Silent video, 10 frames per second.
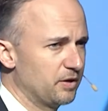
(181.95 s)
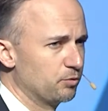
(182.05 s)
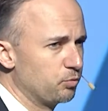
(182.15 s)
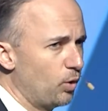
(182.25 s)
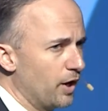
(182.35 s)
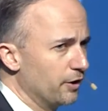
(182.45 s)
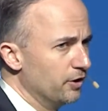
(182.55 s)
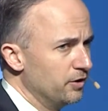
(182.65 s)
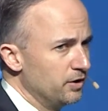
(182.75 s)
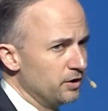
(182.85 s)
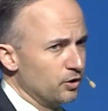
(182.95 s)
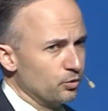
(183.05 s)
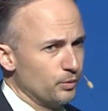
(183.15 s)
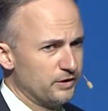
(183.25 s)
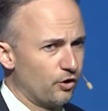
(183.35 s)
With water,
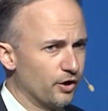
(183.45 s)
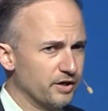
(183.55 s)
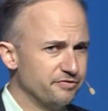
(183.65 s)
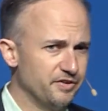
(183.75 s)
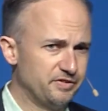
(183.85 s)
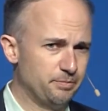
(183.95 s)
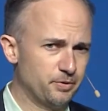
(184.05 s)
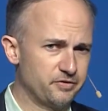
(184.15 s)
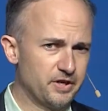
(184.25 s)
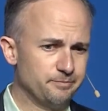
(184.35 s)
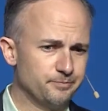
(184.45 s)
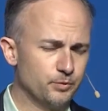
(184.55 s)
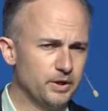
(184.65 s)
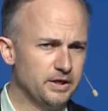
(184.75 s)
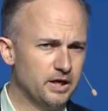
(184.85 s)
we target 50%.
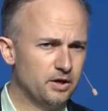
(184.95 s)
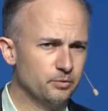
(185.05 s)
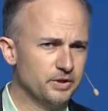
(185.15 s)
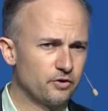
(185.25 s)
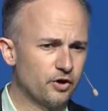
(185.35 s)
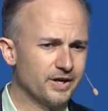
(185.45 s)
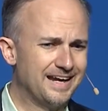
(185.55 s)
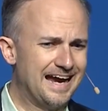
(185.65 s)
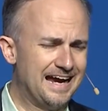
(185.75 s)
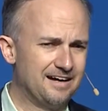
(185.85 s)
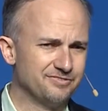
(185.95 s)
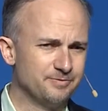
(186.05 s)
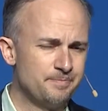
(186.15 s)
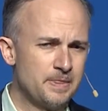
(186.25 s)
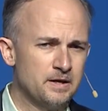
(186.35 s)
We target half.
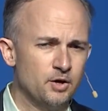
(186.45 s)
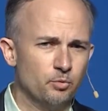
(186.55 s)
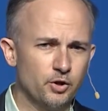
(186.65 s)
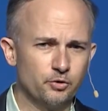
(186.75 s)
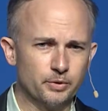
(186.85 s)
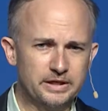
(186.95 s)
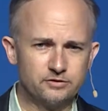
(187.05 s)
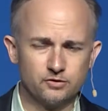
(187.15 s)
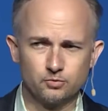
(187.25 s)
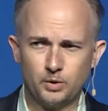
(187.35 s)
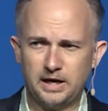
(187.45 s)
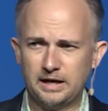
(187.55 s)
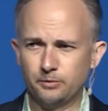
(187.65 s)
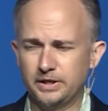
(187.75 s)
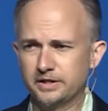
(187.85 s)
One of the reasons why
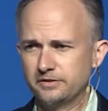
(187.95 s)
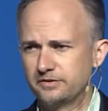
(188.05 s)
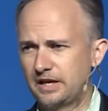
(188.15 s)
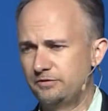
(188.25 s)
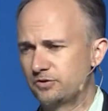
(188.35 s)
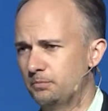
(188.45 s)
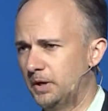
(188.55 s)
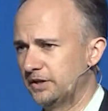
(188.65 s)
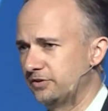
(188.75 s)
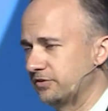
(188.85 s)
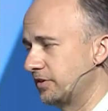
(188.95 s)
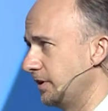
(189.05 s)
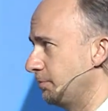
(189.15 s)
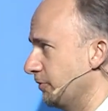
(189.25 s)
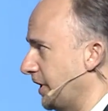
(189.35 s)
we can save so much is the
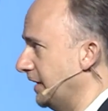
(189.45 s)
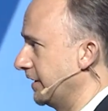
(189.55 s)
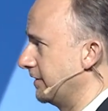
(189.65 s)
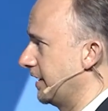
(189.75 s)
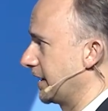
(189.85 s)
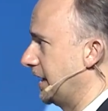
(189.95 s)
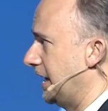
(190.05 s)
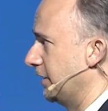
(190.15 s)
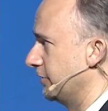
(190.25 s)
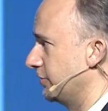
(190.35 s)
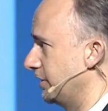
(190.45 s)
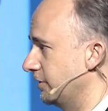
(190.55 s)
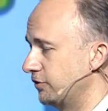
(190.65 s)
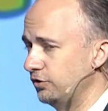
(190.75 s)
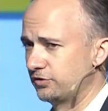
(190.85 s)
prevailing technology
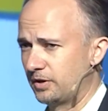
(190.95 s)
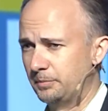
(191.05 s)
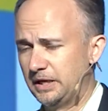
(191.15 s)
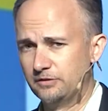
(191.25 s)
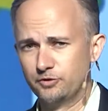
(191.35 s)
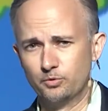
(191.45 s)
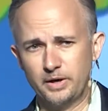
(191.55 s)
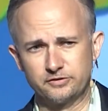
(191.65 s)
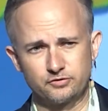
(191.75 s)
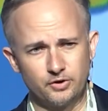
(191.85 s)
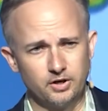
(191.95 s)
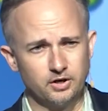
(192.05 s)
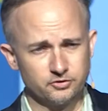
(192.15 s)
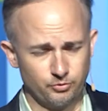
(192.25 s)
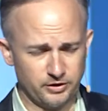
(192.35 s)
that's used on many of your
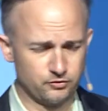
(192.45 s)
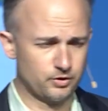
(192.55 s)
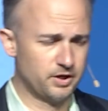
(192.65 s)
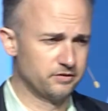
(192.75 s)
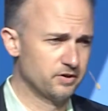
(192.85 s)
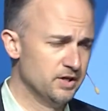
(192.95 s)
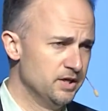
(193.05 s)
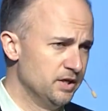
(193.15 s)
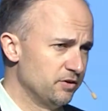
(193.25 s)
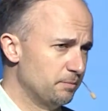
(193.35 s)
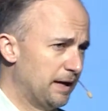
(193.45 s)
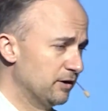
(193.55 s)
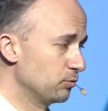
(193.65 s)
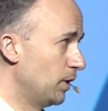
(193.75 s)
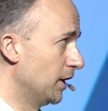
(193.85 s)
restaurants to
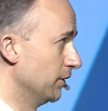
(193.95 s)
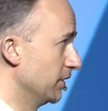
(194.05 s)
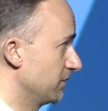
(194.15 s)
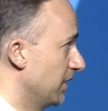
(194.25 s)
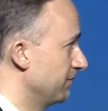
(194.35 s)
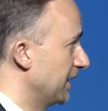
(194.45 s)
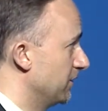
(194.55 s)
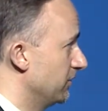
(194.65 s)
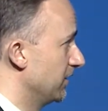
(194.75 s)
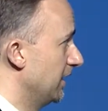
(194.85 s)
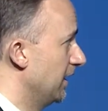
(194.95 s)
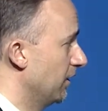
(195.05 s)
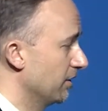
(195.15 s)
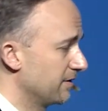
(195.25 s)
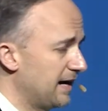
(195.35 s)
manage water is stuff like you see
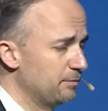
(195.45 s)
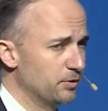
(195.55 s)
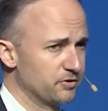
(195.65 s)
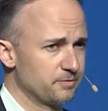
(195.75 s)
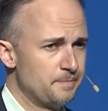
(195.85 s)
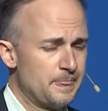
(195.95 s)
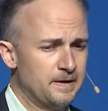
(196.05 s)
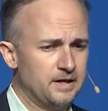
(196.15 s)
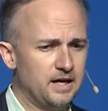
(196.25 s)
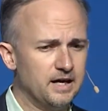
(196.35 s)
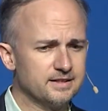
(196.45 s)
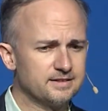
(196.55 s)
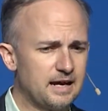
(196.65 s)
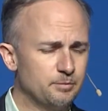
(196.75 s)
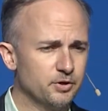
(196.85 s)
here, timers.
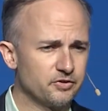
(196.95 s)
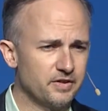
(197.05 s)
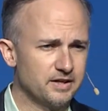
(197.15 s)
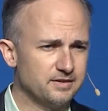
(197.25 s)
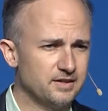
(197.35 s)
Timers that